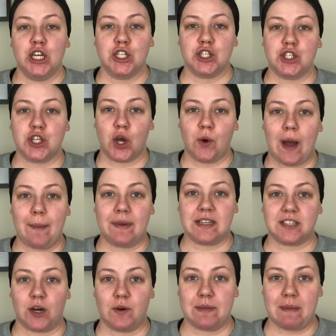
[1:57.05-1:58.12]
So I'm gonna
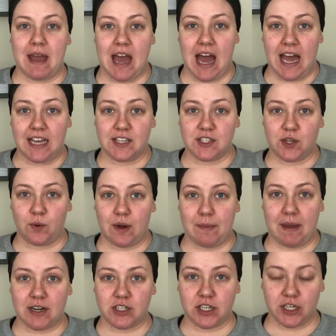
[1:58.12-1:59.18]
start with my eyes. So what
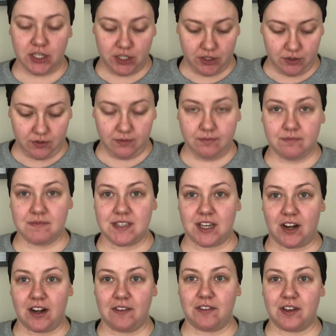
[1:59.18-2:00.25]
I'm actually gonna do,
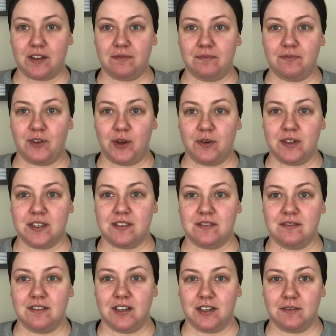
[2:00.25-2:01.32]
sorry if the phone
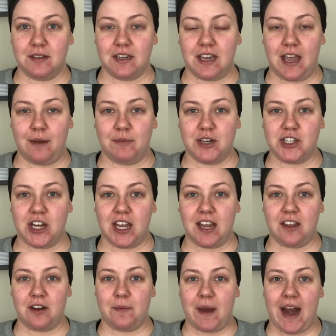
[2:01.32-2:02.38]
is, or the camera is
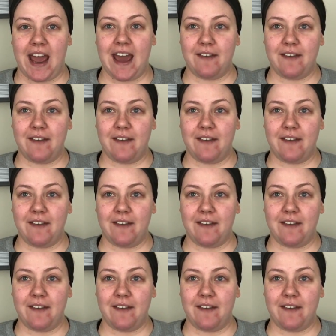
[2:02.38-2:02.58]
shaking a little bit, I